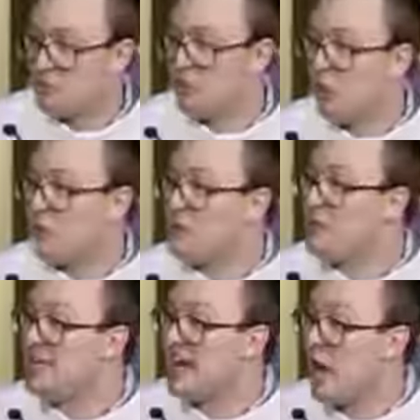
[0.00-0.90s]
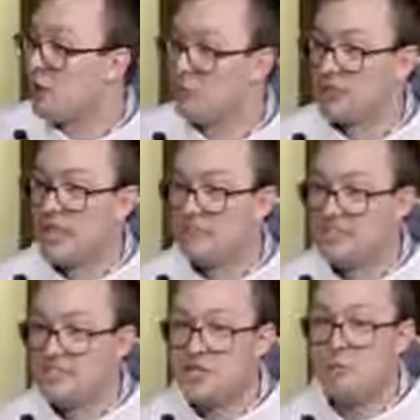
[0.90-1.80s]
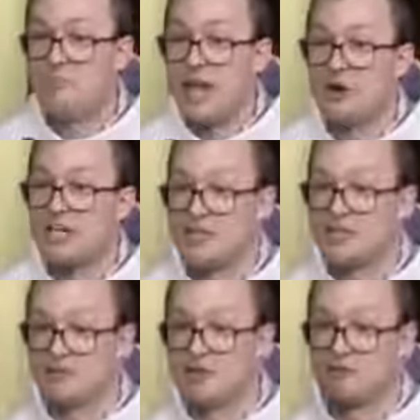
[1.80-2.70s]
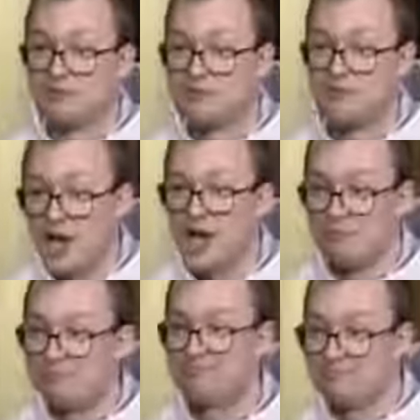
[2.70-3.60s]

before we meet our beloved's parents for the first time.